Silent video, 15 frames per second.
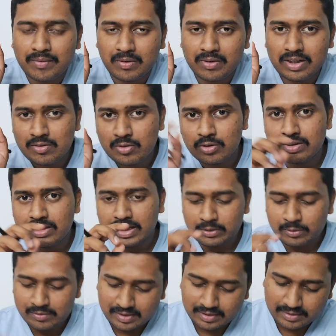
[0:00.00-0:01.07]
Okay, so
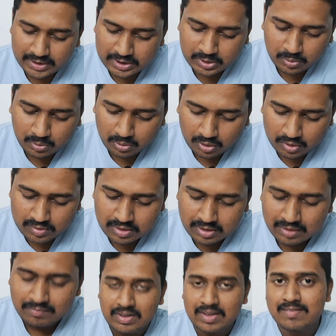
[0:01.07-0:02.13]
using these two laws,
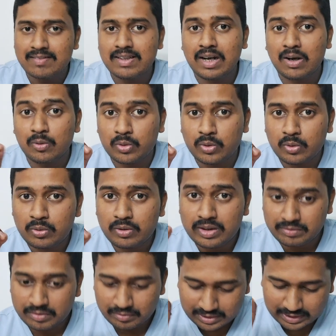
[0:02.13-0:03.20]
we'll see how to
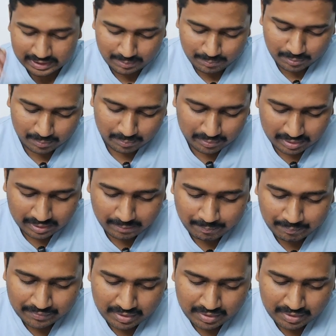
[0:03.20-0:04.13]
review GT properly.